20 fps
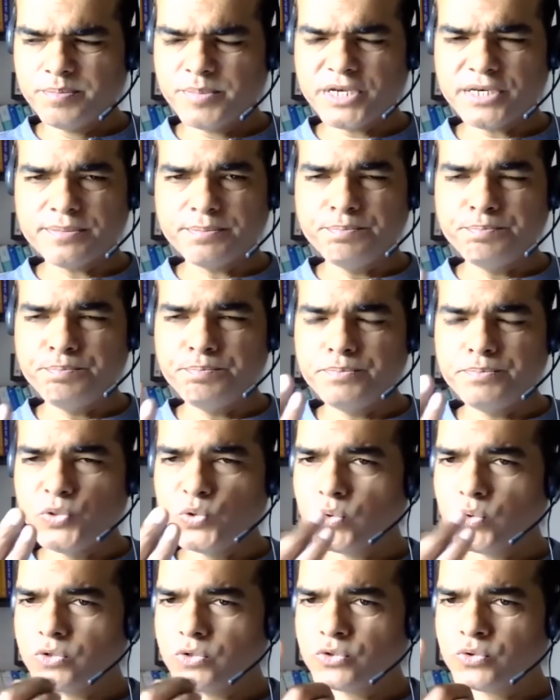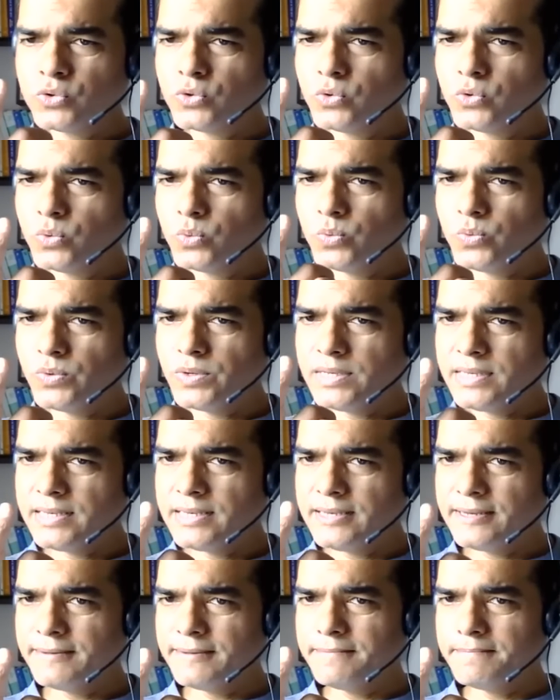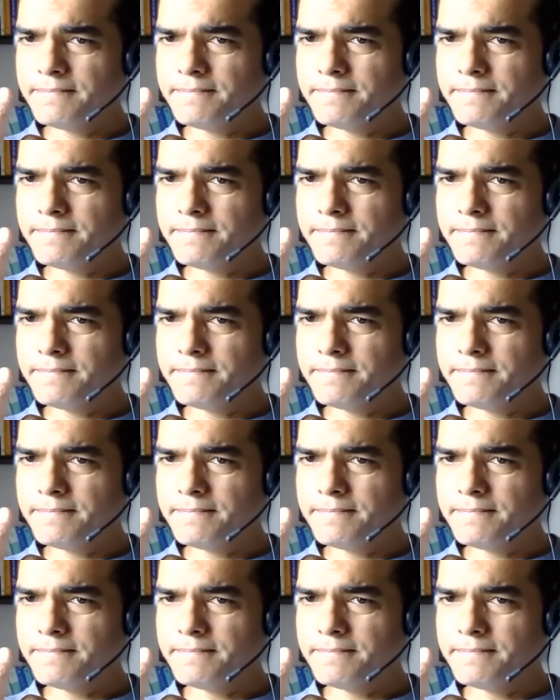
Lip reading: But those who will